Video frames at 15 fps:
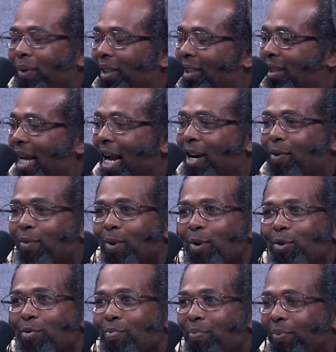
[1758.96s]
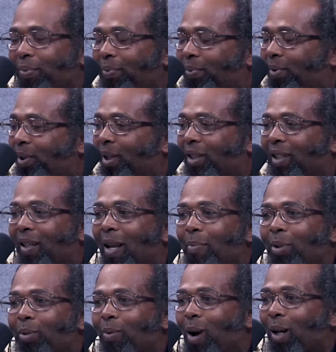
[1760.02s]
We sat in a room. Chris
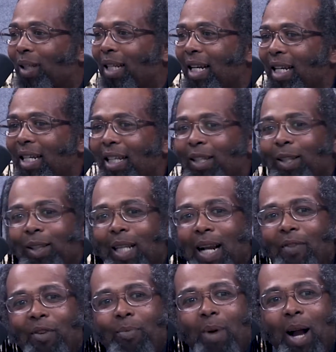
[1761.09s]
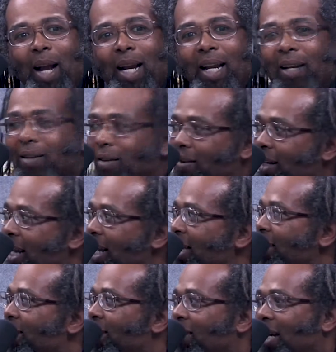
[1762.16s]
Columbus walked in. He looked at everybody. Okay.
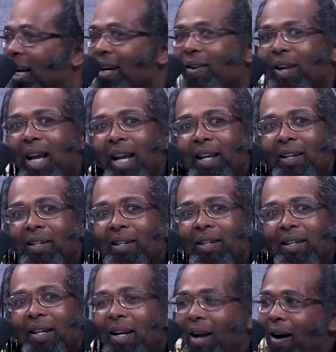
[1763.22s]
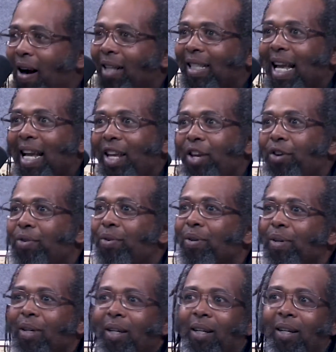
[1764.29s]
All right, thank you.
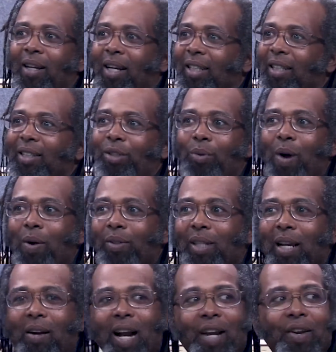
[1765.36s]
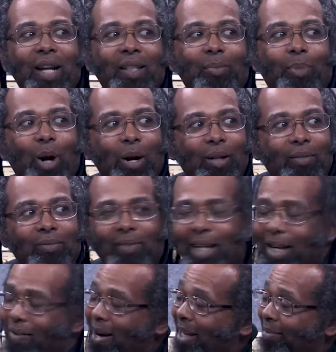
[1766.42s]
And then 2 hours later, hey, you got the part.
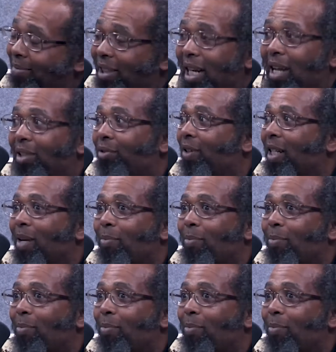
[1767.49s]
Hey, great. Sean's friend